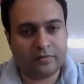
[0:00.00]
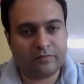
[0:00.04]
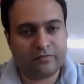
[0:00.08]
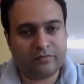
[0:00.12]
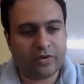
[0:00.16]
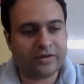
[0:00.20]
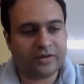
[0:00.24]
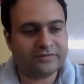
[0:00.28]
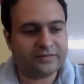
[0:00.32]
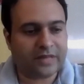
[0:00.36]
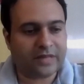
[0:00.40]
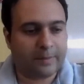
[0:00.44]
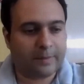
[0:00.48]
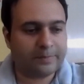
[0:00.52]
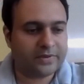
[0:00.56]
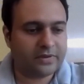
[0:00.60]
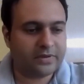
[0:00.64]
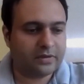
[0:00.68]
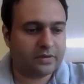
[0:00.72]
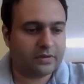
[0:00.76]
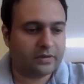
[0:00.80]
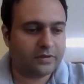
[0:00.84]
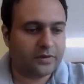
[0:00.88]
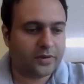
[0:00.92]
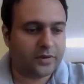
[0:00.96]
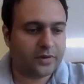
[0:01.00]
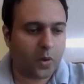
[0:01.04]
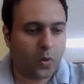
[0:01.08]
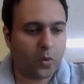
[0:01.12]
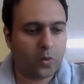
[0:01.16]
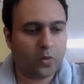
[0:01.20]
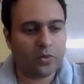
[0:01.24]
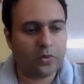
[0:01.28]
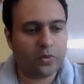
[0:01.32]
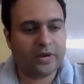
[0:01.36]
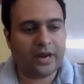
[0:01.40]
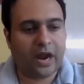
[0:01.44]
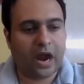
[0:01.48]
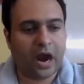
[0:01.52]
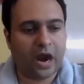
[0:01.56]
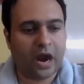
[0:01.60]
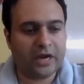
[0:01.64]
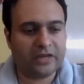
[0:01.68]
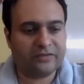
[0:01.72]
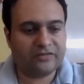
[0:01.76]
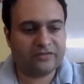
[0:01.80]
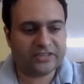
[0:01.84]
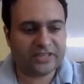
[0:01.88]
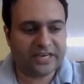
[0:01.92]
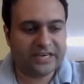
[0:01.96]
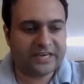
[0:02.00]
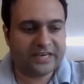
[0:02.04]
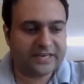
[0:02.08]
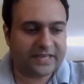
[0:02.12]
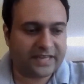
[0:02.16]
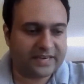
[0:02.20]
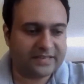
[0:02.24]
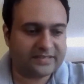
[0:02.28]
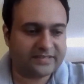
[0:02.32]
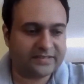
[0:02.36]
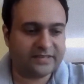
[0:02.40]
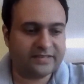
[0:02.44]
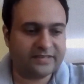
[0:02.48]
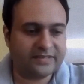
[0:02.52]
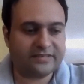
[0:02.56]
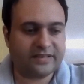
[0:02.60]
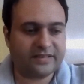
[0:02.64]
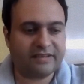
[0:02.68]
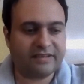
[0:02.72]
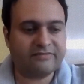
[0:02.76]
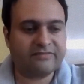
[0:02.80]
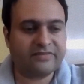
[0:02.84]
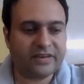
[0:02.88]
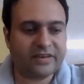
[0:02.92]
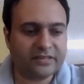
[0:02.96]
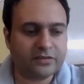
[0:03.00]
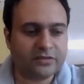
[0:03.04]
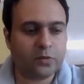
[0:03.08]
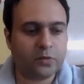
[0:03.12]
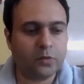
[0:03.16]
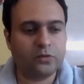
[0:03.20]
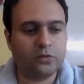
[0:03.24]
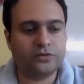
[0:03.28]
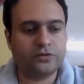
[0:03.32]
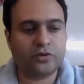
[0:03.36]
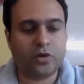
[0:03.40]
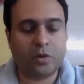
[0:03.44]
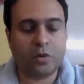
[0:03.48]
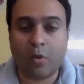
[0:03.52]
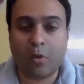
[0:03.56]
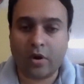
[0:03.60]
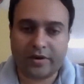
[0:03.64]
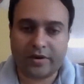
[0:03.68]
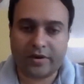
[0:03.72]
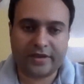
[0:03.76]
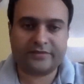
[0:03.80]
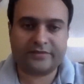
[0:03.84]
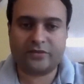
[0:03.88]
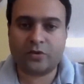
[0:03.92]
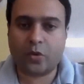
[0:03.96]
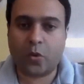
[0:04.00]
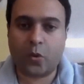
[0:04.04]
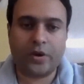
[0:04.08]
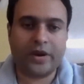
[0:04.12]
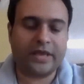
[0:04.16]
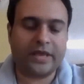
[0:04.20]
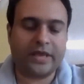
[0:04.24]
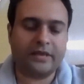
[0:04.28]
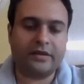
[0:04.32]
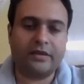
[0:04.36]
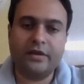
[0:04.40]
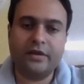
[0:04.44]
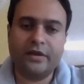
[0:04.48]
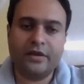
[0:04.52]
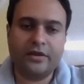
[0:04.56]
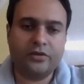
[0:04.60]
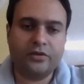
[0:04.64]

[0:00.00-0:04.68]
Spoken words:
For example, drone, artificial intelligence, FN in schools, robotics, coding.